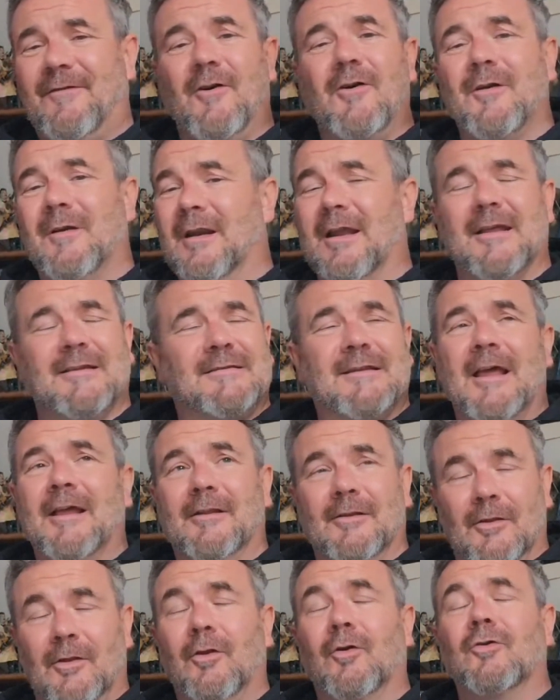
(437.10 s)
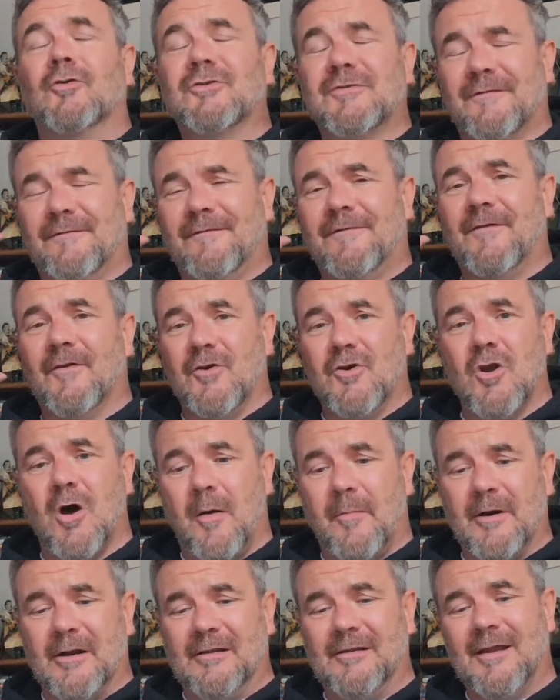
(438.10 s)
It looks phenomenal.
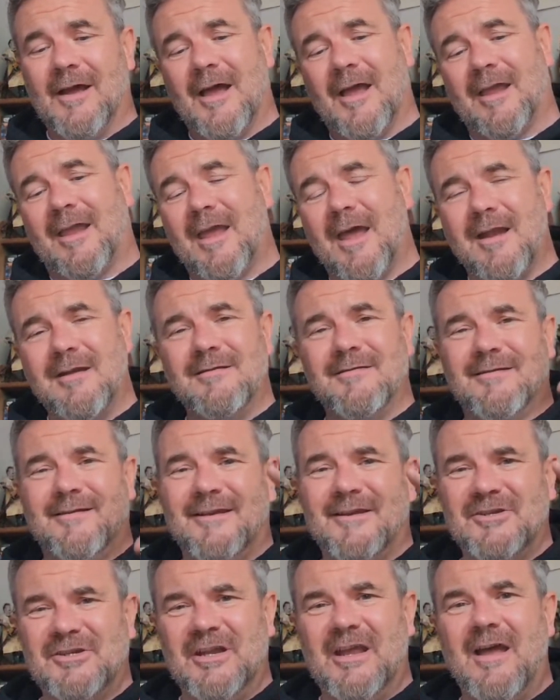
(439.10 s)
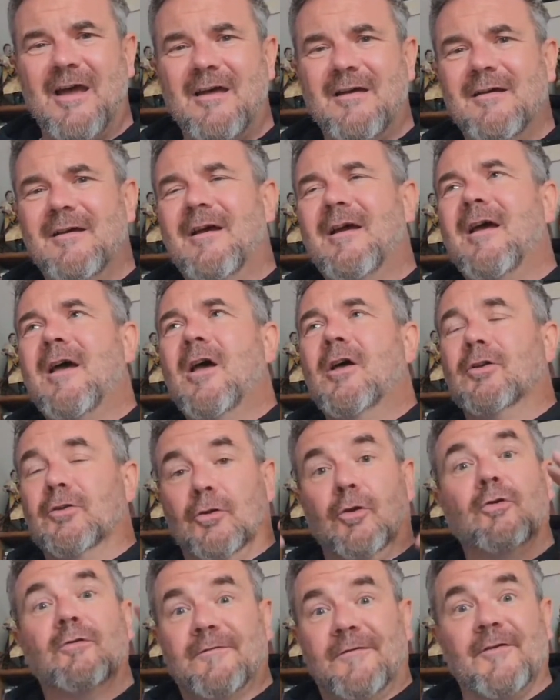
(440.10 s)
Again, this year, looked
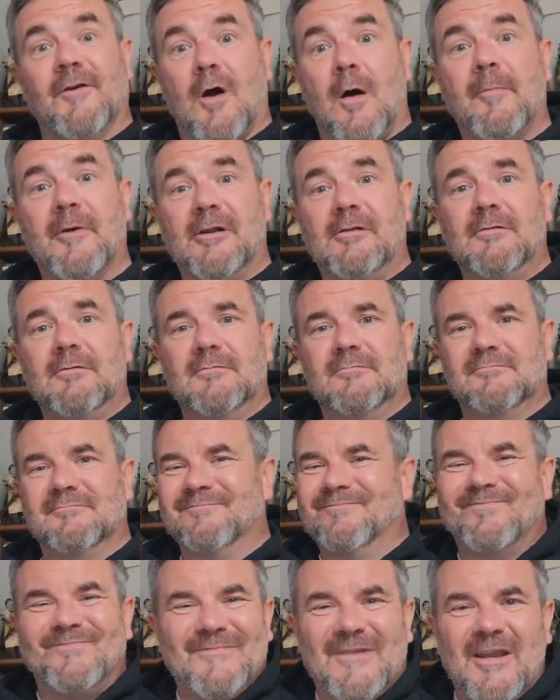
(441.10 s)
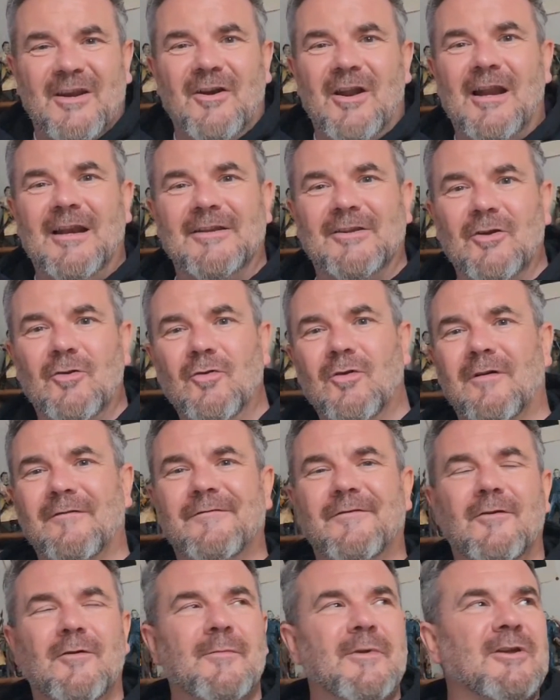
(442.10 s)
phenomenal. Didn't really do nothing for me
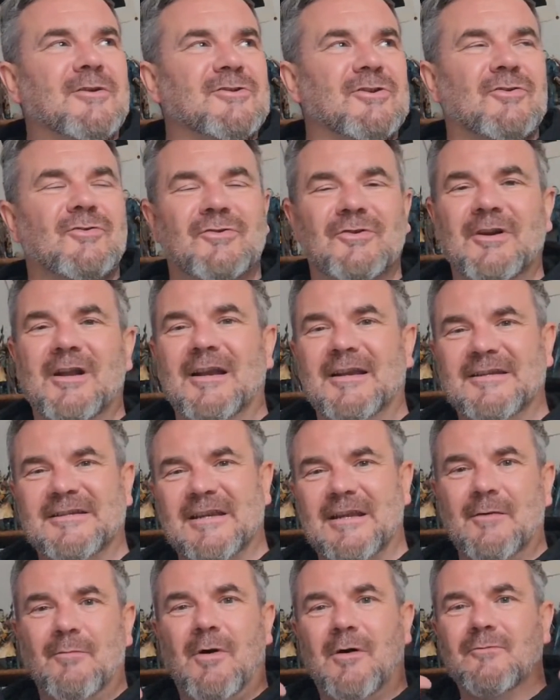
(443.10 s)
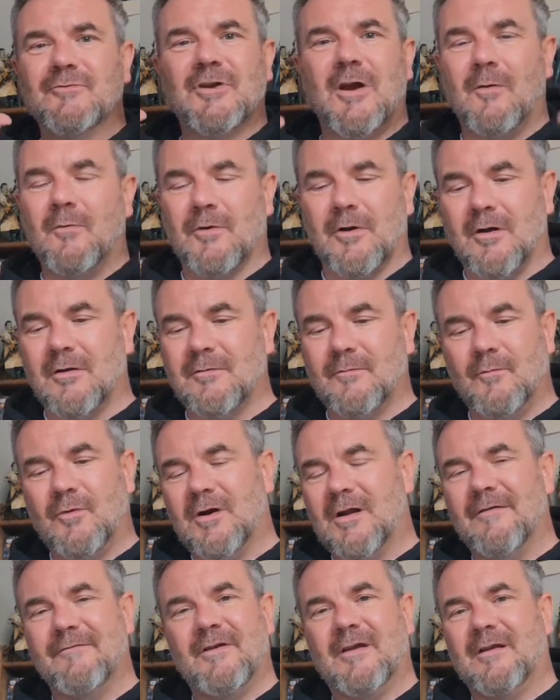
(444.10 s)
because I couldn't really see what was going on and what have you.